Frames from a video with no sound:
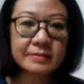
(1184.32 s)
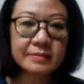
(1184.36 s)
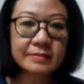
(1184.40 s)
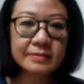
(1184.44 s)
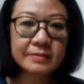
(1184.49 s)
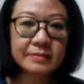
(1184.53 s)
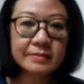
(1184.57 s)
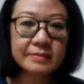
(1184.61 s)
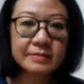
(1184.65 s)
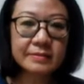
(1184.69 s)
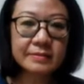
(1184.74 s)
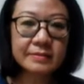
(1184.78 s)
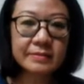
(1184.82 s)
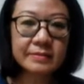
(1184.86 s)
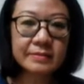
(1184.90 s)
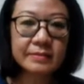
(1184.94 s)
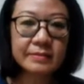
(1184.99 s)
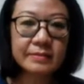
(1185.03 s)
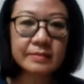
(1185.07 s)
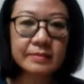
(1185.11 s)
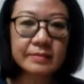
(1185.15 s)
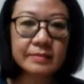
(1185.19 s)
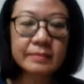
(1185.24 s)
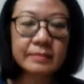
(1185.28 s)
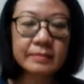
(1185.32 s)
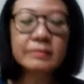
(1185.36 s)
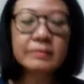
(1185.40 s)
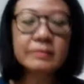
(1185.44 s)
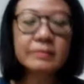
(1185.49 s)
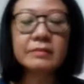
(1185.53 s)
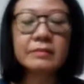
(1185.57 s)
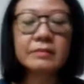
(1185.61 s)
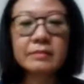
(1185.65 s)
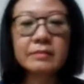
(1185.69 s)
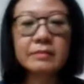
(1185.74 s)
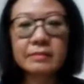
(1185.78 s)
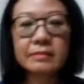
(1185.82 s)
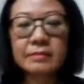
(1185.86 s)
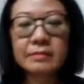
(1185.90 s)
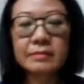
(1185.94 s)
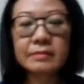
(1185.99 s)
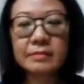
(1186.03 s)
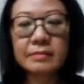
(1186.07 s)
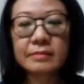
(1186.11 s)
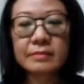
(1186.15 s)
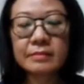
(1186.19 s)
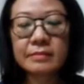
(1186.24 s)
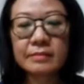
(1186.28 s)

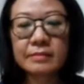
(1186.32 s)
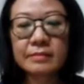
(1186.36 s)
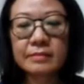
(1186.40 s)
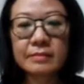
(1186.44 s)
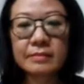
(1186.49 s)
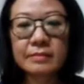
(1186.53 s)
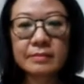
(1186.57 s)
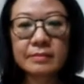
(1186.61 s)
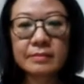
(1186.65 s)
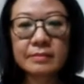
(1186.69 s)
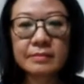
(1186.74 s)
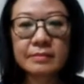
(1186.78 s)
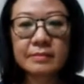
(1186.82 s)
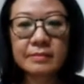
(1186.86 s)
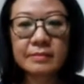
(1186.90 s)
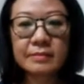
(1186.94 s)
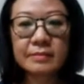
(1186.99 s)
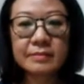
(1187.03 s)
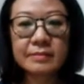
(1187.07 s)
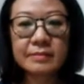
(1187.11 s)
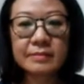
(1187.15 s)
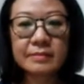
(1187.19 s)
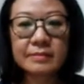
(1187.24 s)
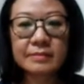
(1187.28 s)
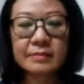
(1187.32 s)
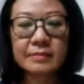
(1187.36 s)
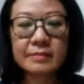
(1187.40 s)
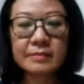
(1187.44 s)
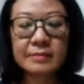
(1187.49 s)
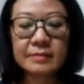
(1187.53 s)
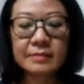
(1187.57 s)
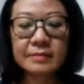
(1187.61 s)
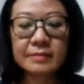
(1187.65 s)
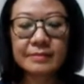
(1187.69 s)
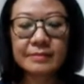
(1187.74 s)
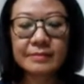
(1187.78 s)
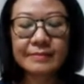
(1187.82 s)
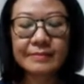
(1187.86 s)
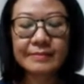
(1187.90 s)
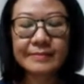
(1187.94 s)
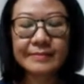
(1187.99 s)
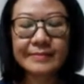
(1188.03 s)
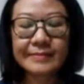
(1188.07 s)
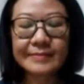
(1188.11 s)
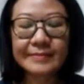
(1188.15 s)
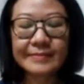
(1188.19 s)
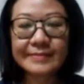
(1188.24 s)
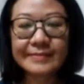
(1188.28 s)

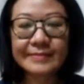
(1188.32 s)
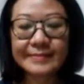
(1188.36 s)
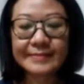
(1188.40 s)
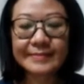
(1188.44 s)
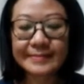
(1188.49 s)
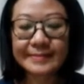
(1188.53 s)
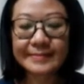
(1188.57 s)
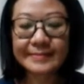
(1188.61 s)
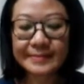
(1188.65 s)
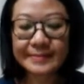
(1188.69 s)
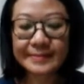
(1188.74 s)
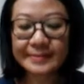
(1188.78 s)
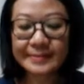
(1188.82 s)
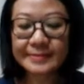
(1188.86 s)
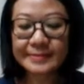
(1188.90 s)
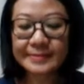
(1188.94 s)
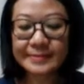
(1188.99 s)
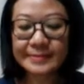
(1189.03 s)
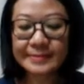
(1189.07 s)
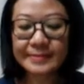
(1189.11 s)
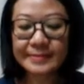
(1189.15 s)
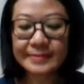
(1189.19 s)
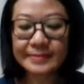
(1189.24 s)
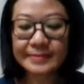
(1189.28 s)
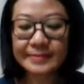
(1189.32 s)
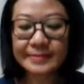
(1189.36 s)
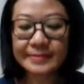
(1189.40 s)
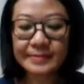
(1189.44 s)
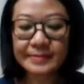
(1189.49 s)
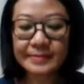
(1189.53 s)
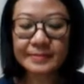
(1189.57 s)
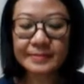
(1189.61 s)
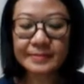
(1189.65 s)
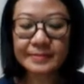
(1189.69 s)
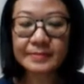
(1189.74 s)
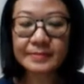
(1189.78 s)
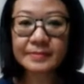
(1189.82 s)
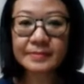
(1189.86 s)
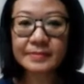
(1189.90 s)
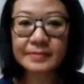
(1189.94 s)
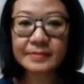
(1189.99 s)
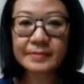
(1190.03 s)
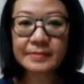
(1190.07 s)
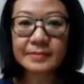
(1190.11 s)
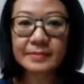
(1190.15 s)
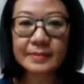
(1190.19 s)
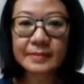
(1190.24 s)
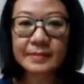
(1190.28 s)

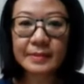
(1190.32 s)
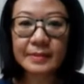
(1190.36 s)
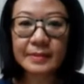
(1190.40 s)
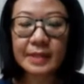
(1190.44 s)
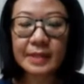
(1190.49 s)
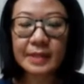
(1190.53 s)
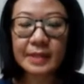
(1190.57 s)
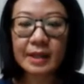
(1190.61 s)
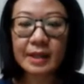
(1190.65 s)
This person isn't speaking.